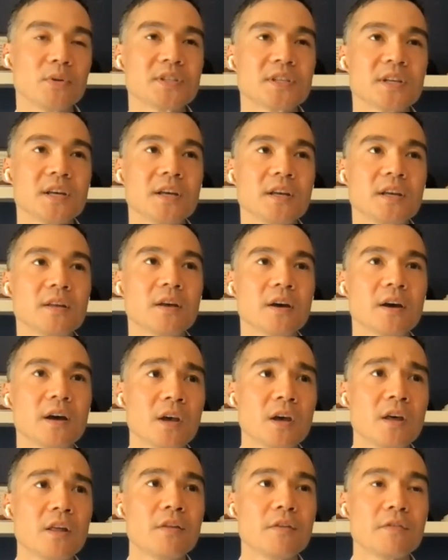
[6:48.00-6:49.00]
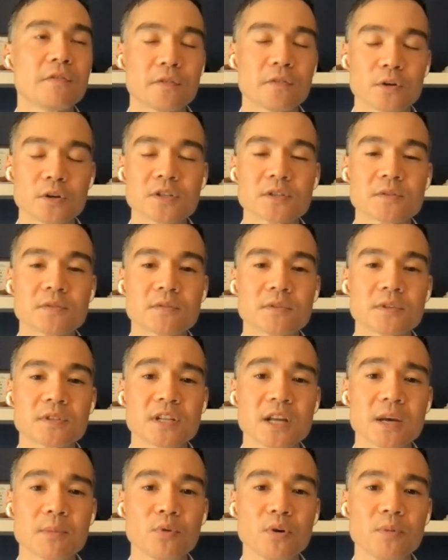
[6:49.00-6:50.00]
I would say the first
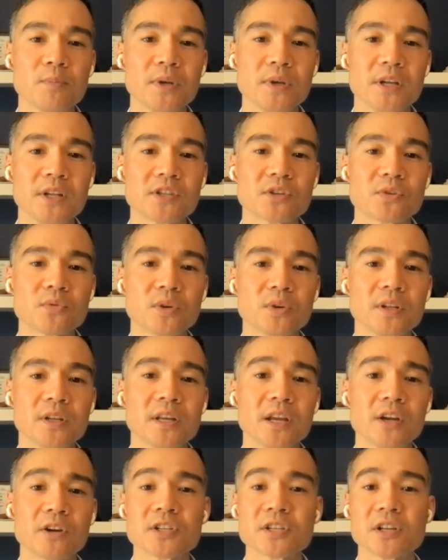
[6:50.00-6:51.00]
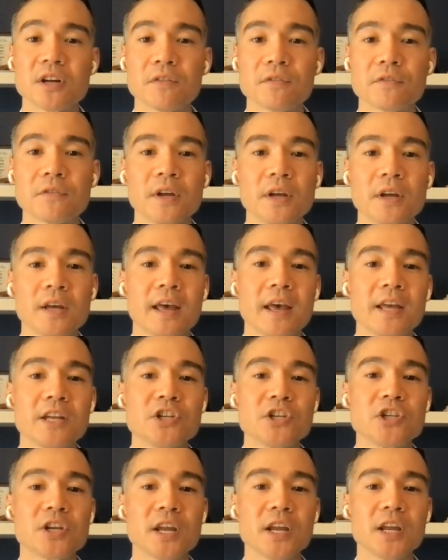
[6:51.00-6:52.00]
step would be to really get yourself
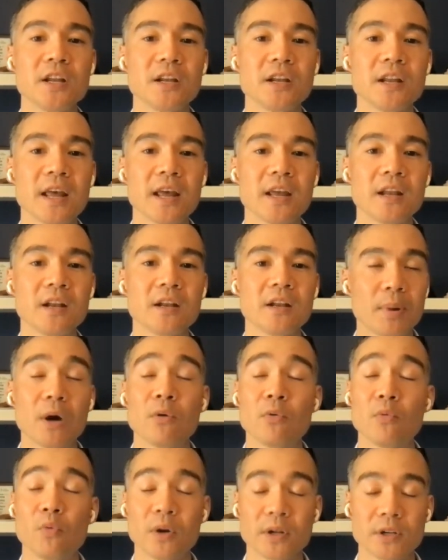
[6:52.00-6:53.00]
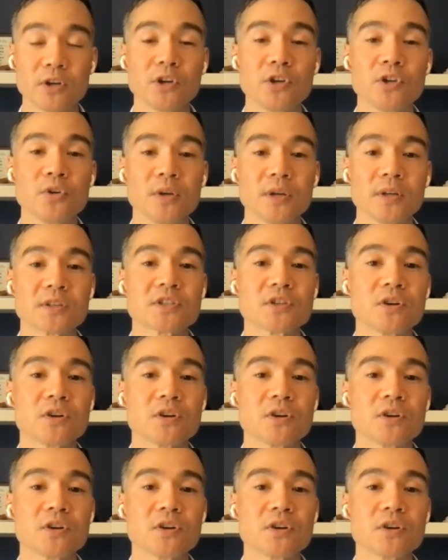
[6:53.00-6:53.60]
educated about what you're doing.